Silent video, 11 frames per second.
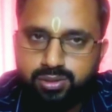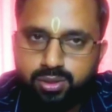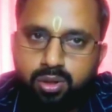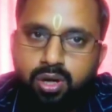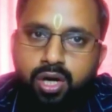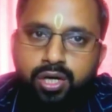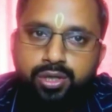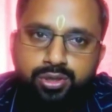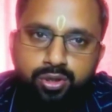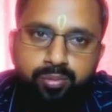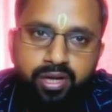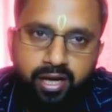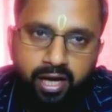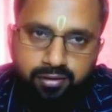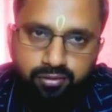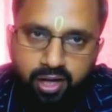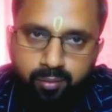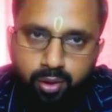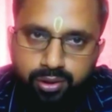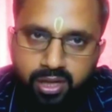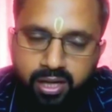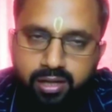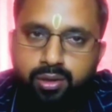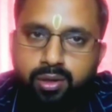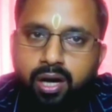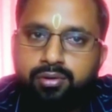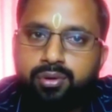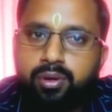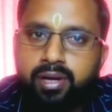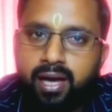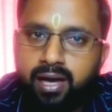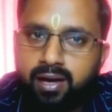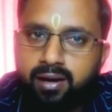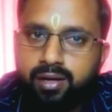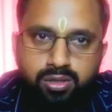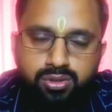So you should be careful about that. You have to care.